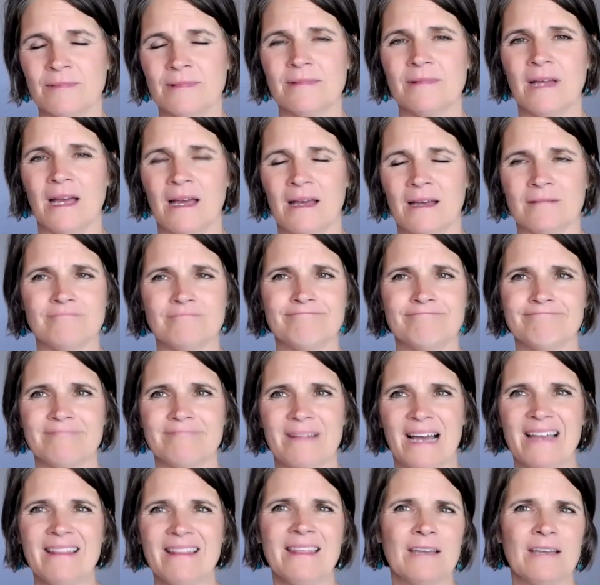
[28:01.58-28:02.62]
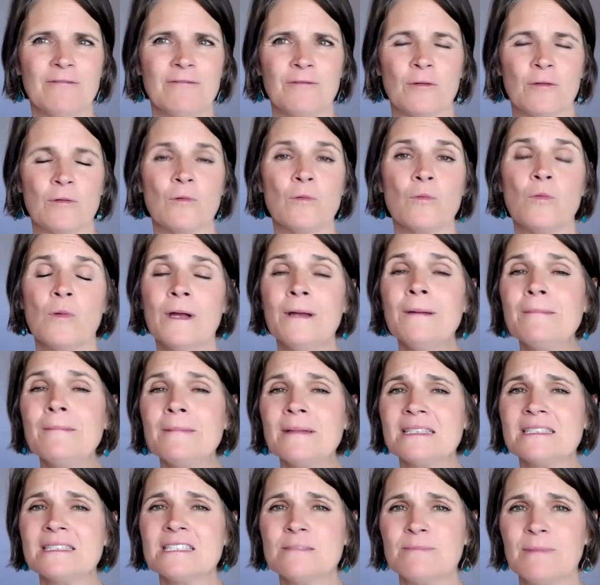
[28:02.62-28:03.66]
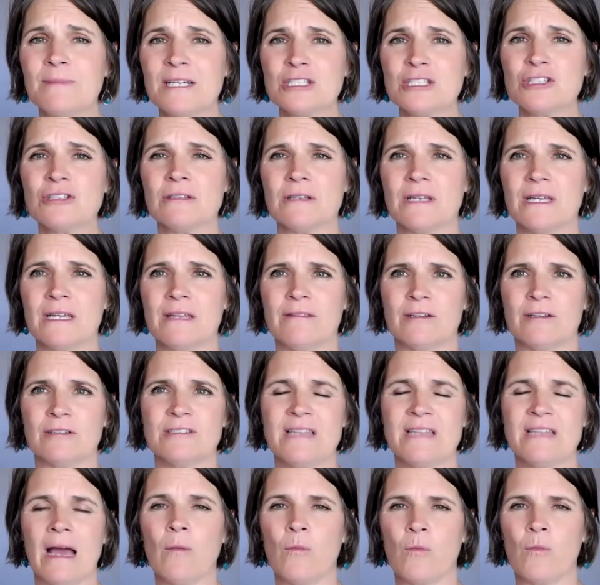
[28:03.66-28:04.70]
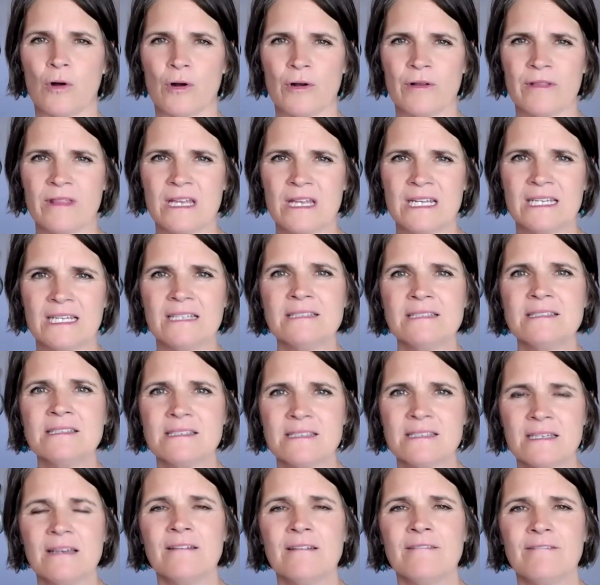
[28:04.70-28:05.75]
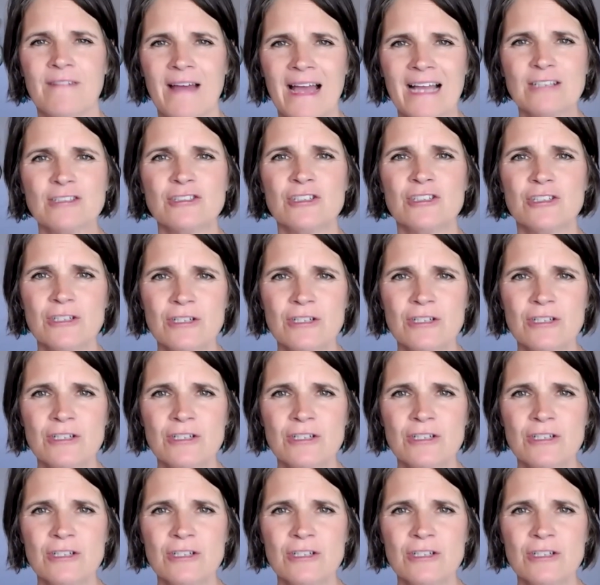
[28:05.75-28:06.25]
I think for women especially, there's that worthiness factor.